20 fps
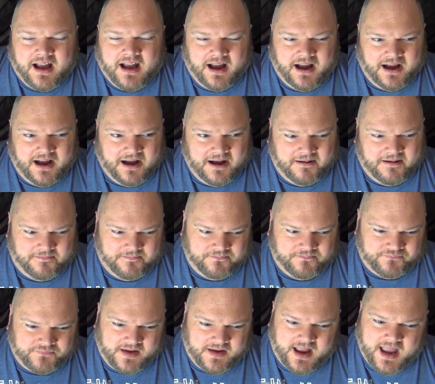
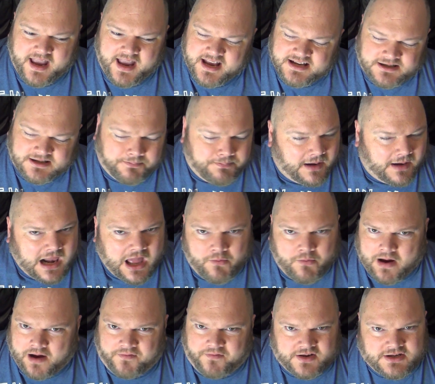Um, it's a
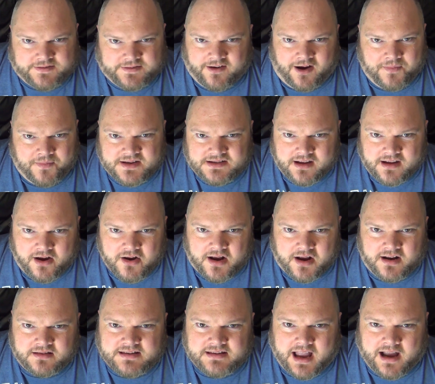below average film, there's no
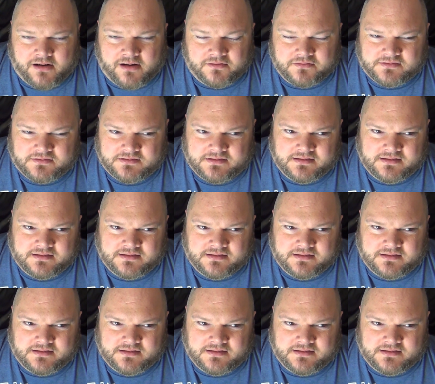kind of doubt